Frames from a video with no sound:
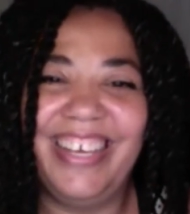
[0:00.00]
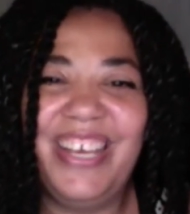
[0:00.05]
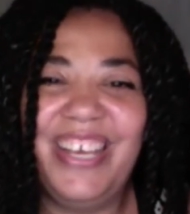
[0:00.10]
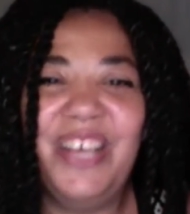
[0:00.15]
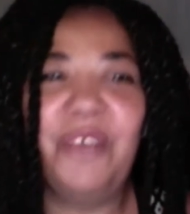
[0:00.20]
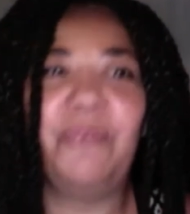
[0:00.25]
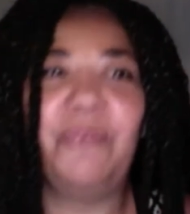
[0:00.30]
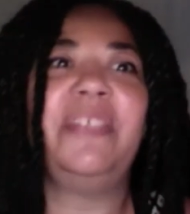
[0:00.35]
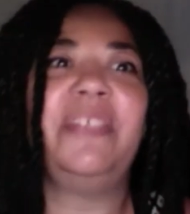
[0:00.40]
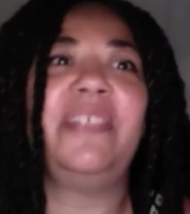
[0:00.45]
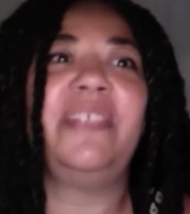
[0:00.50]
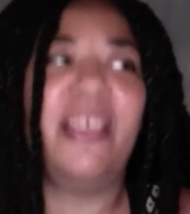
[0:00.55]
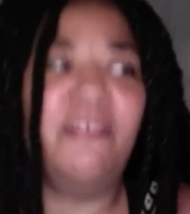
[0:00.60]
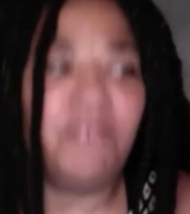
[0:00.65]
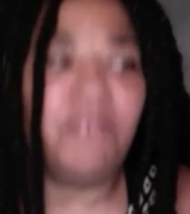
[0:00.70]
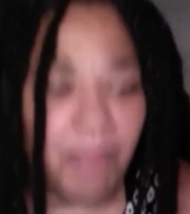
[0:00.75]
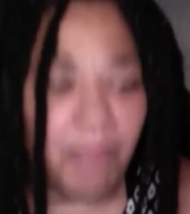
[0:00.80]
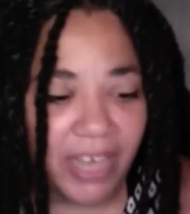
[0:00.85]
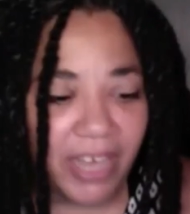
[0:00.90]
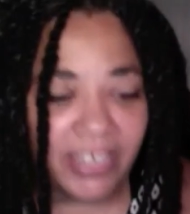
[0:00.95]
We
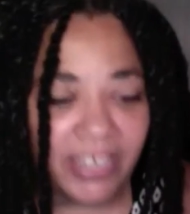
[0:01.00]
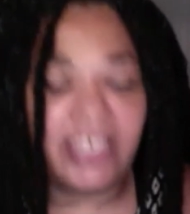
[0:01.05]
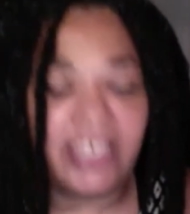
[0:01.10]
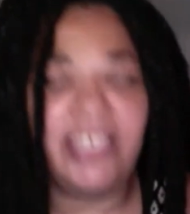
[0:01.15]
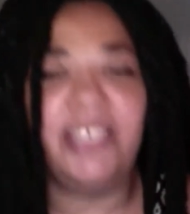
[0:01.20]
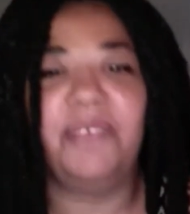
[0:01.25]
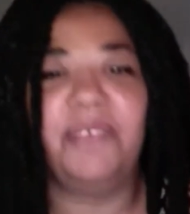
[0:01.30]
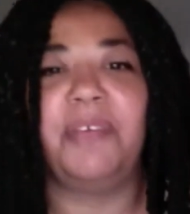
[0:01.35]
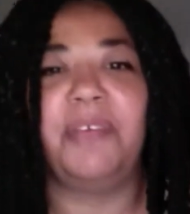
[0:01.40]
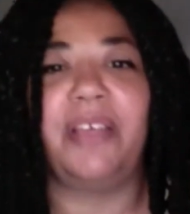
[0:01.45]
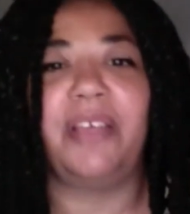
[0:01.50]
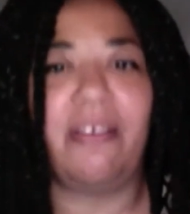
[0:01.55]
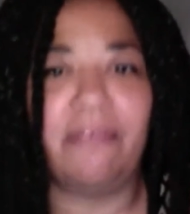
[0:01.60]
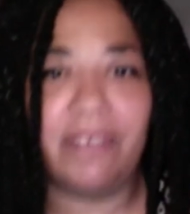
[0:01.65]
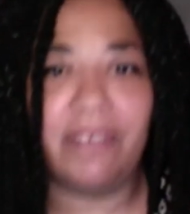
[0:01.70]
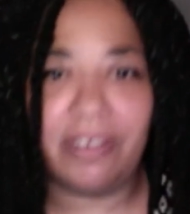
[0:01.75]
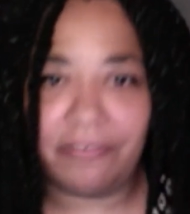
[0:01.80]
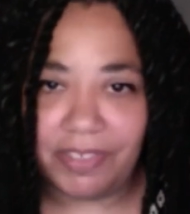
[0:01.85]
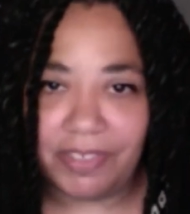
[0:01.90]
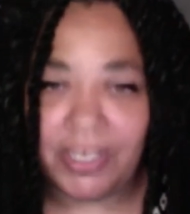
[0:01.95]
saved money, we got
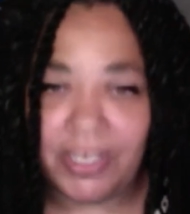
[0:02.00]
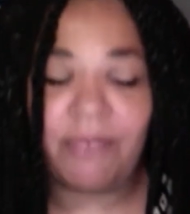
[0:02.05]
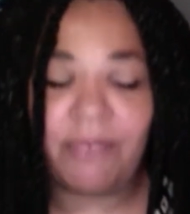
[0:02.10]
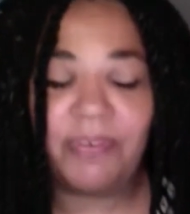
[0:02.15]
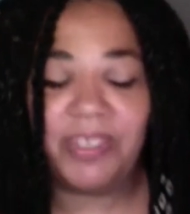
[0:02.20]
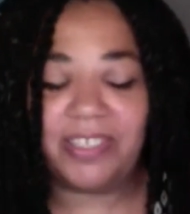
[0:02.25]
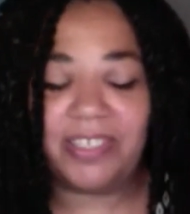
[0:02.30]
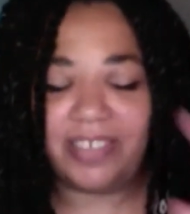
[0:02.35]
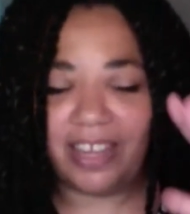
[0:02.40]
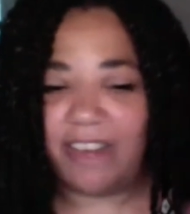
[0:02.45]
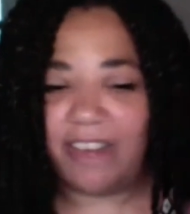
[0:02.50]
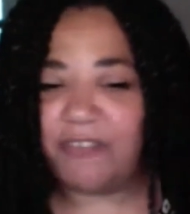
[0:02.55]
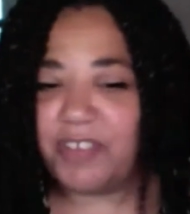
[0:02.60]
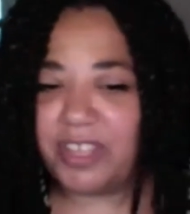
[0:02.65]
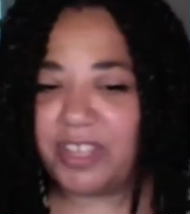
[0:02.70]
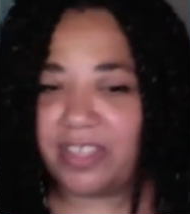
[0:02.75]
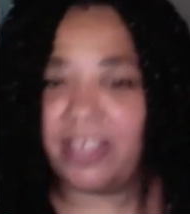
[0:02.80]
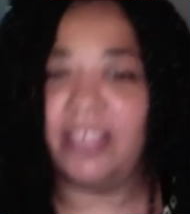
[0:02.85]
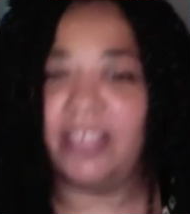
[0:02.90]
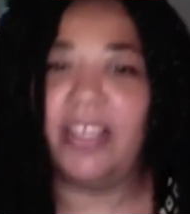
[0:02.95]
rid of debt, we did
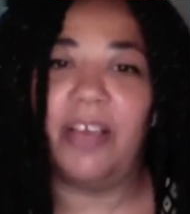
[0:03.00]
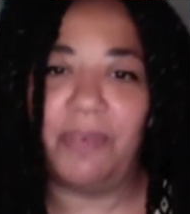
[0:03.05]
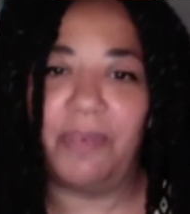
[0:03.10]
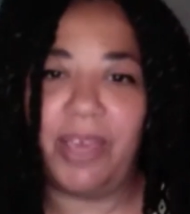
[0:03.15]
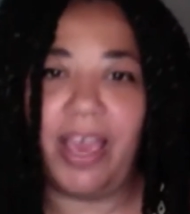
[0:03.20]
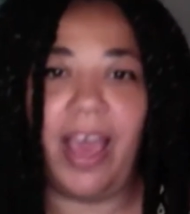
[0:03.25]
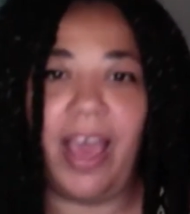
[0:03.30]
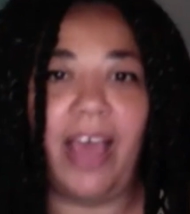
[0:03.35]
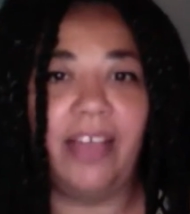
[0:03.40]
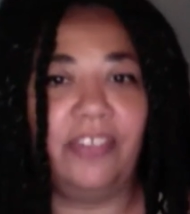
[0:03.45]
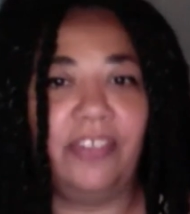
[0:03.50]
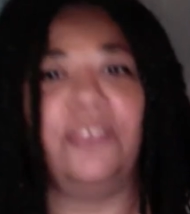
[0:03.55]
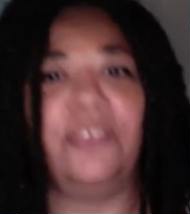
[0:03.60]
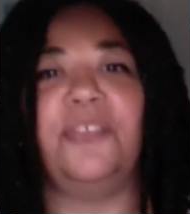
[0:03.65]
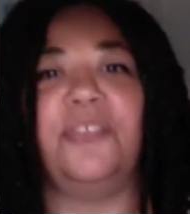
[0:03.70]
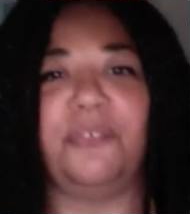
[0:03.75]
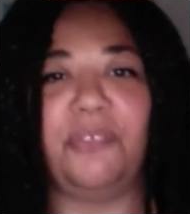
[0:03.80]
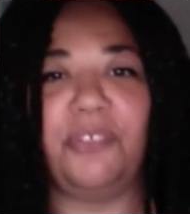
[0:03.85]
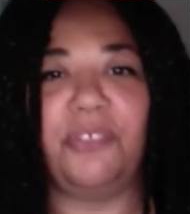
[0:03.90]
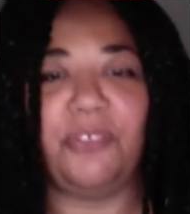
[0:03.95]
everything that we had to
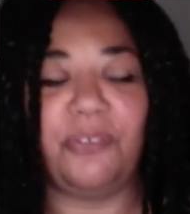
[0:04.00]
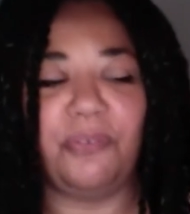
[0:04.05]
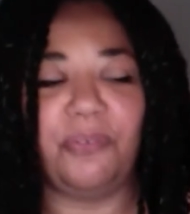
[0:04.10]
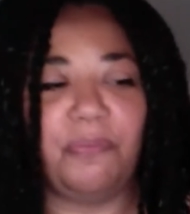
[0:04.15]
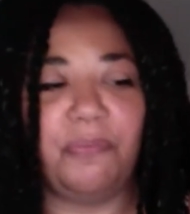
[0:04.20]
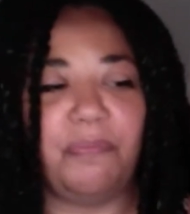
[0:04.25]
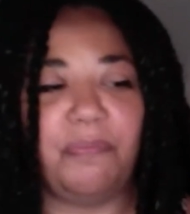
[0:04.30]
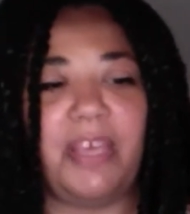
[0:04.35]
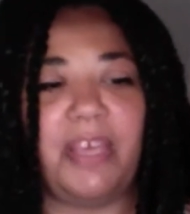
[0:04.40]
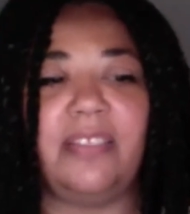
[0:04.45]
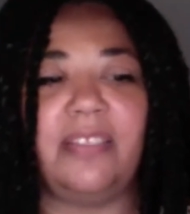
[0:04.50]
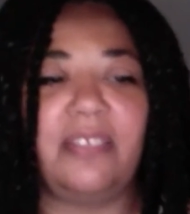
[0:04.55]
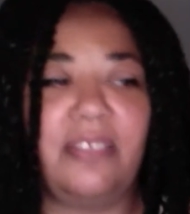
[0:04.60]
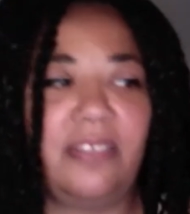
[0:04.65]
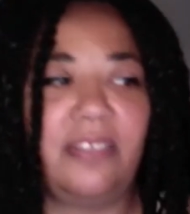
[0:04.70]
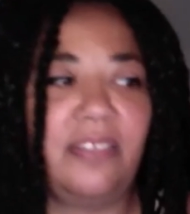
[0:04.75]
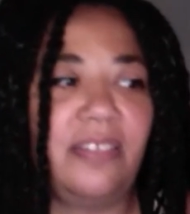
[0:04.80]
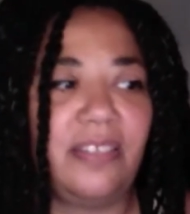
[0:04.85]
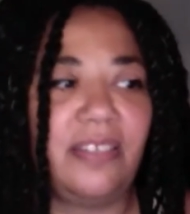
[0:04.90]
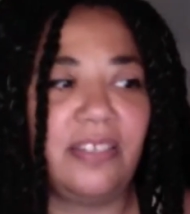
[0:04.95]
do to make
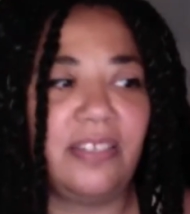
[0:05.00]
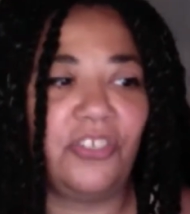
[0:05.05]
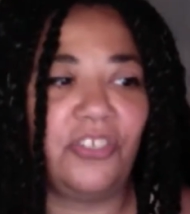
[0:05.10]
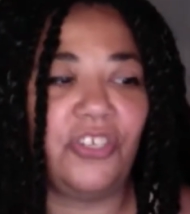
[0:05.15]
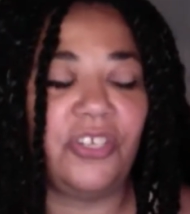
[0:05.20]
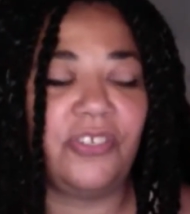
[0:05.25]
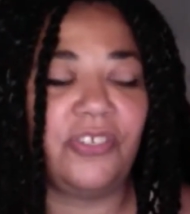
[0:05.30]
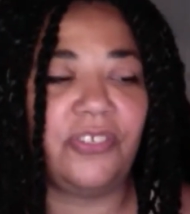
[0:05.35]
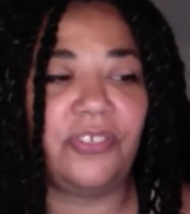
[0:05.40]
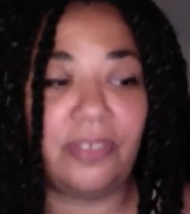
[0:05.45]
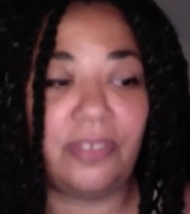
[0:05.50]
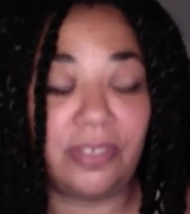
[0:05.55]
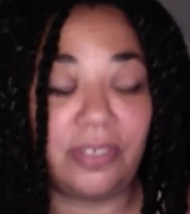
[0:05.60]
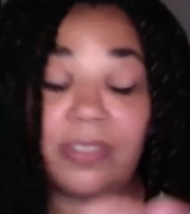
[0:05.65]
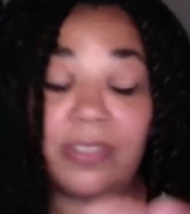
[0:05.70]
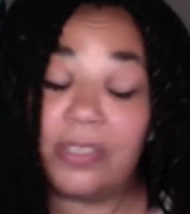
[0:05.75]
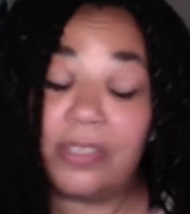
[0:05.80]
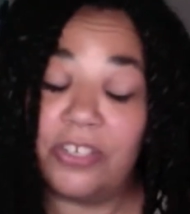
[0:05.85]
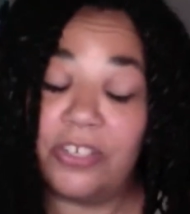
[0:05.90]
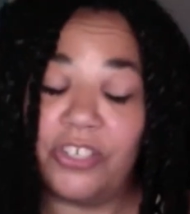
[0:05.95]
this
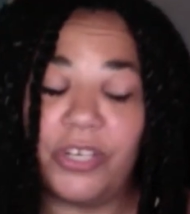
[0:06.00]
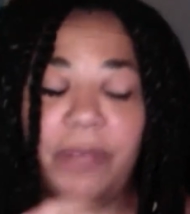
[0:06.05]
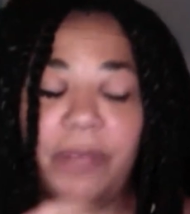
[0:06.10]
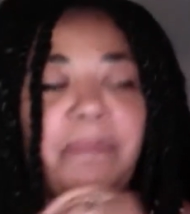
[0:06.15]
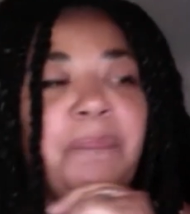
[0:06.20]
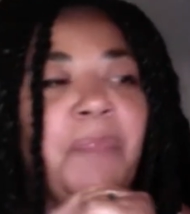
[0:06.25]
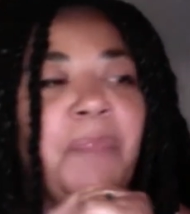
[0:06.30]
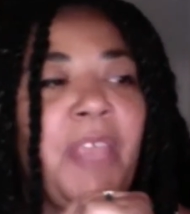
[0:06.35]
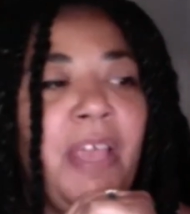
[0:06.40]
decision.